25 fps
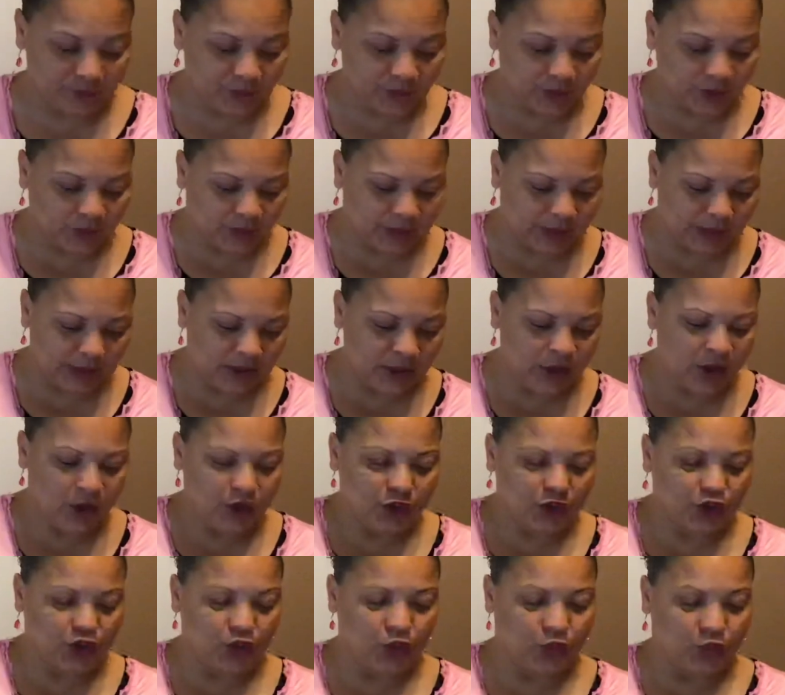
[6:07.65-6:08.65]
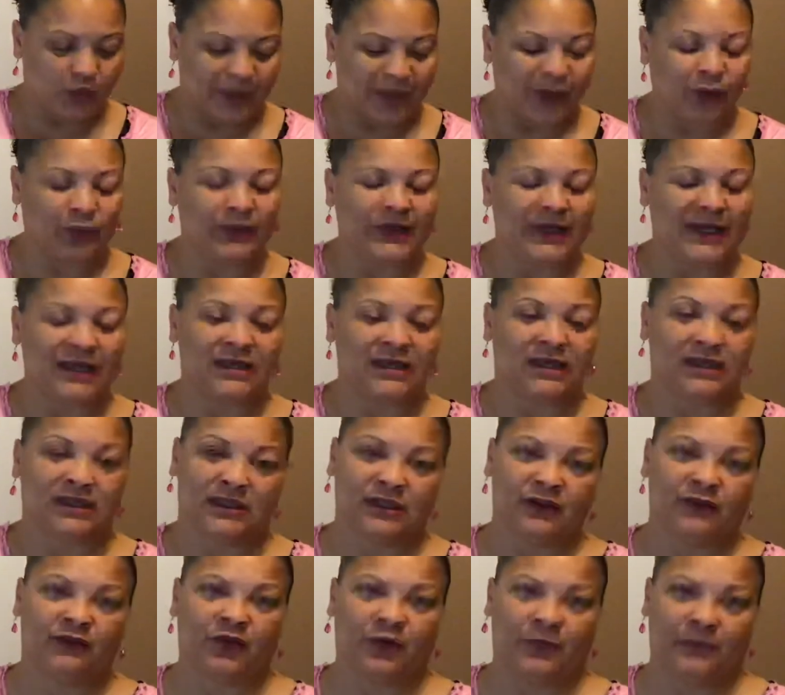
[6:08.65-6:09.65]
Okay? You will need this
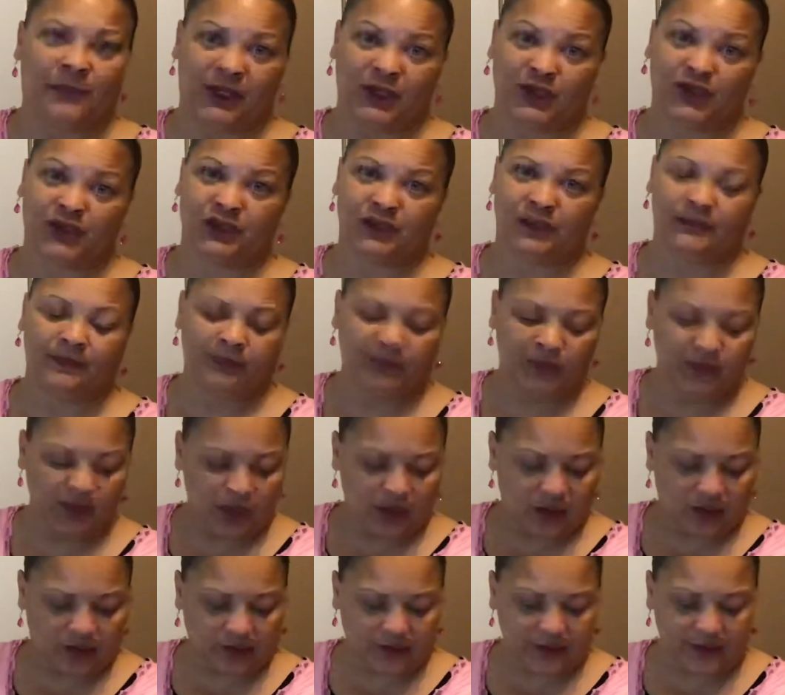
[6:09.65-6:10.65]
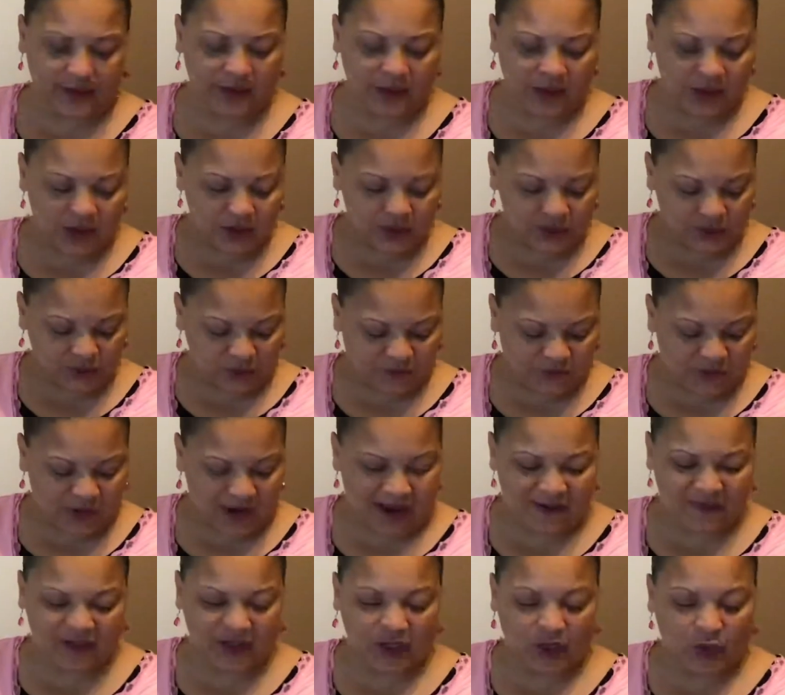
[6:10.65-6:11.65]
information. All right? So if you
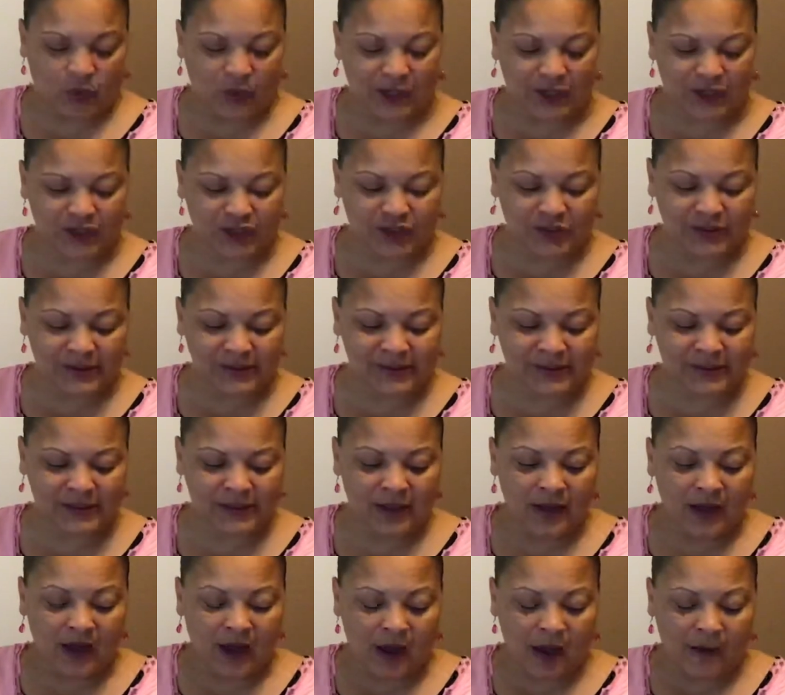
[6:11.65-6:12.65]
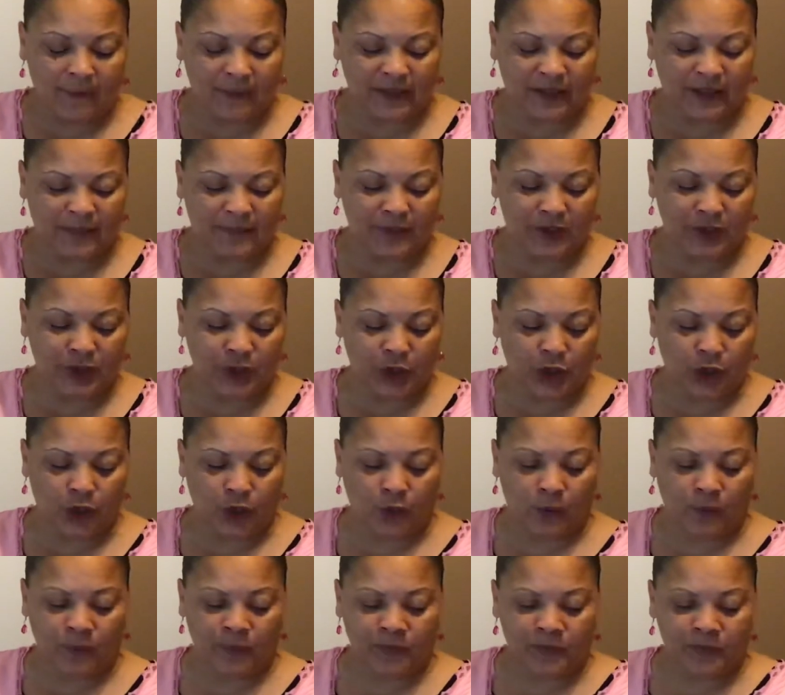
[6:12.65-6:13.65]
have any questions, let me
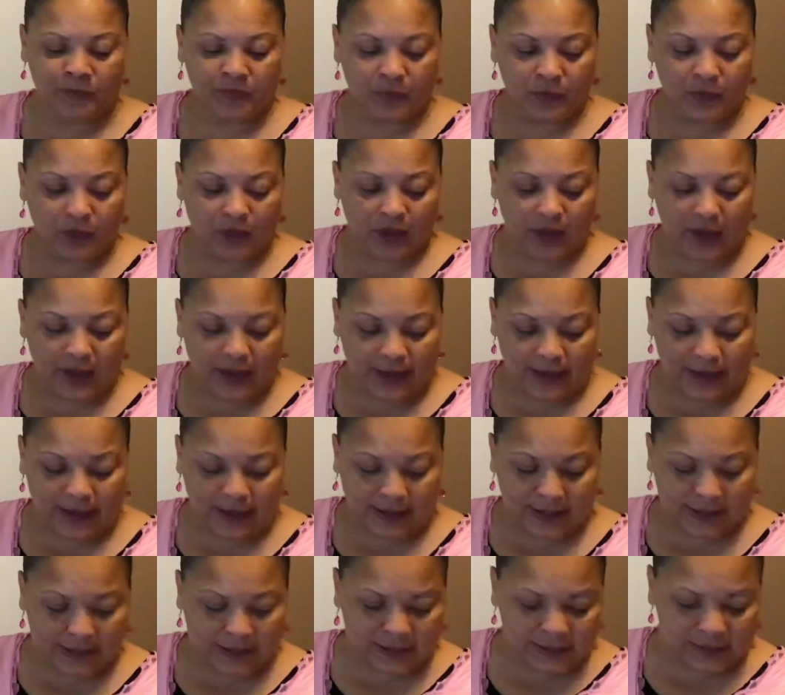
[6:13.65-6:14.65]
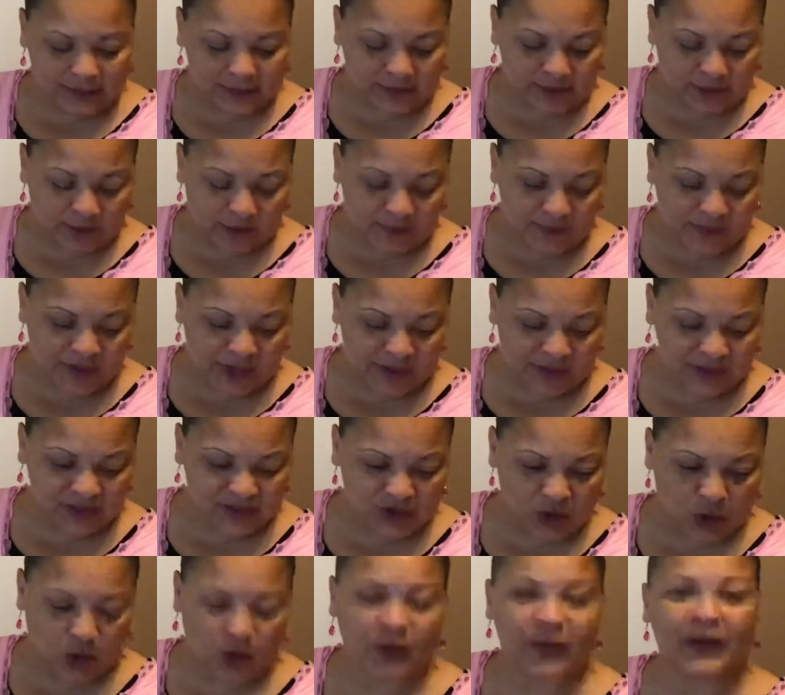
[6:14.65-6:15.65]
know. And that is
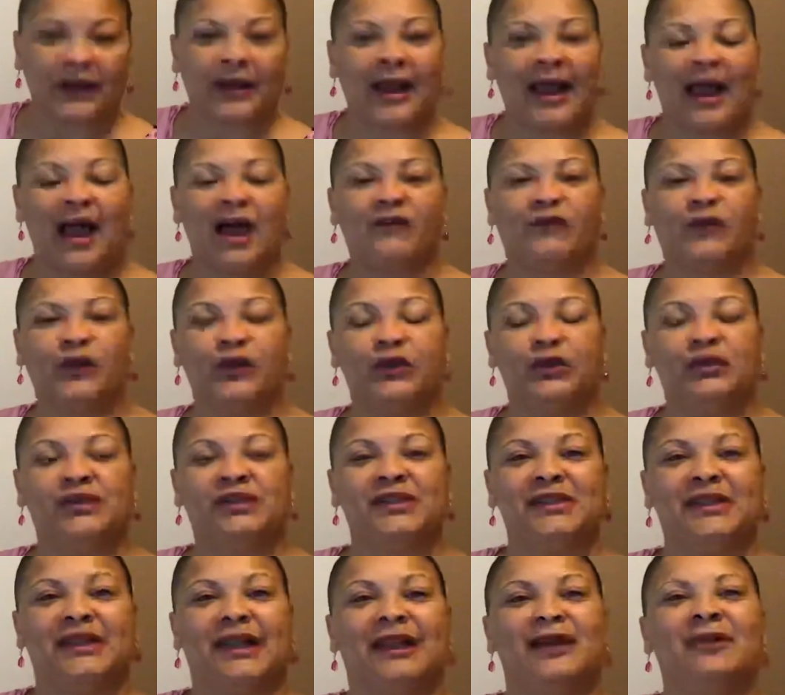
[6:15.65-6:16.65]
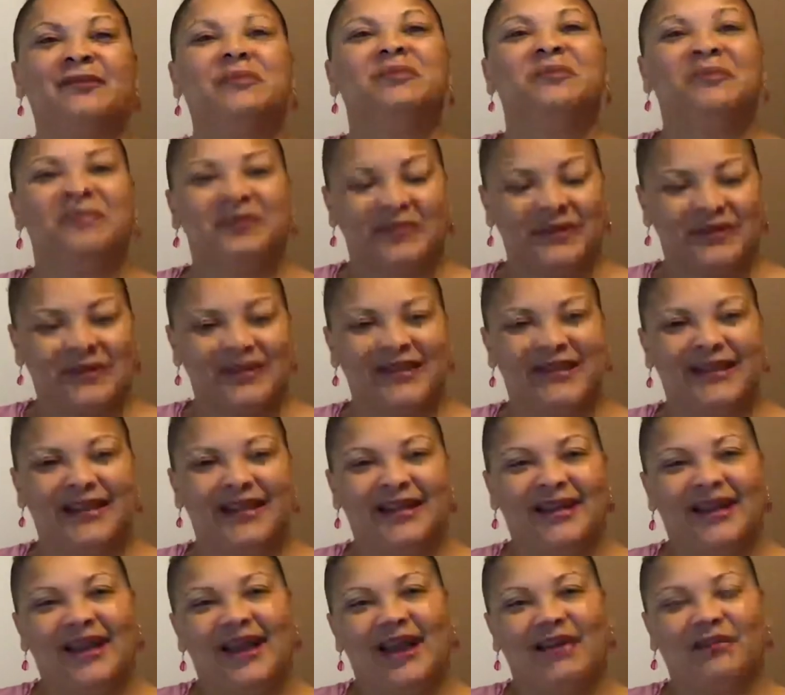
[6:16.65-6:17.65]
all that I have for you today.
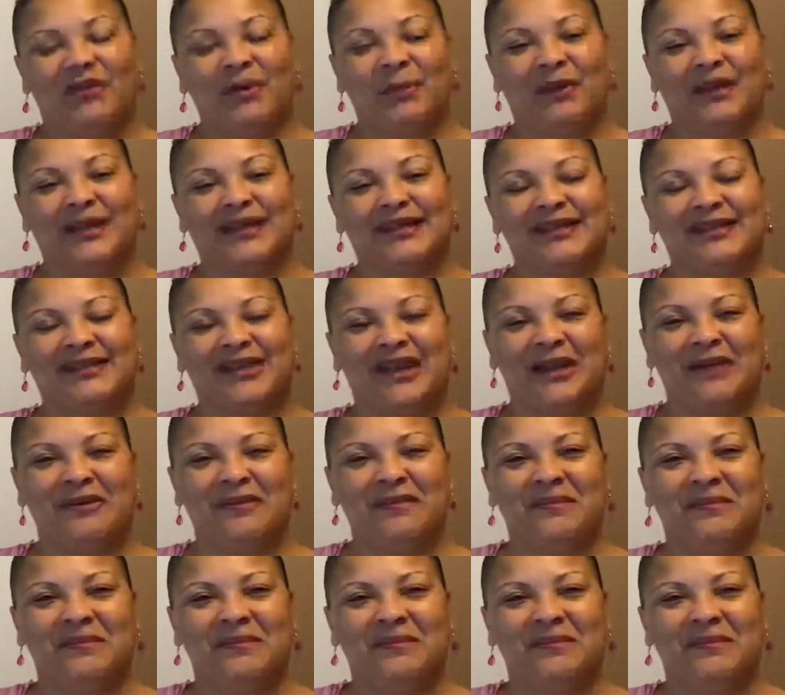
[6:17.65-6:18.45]
Have a blessed day.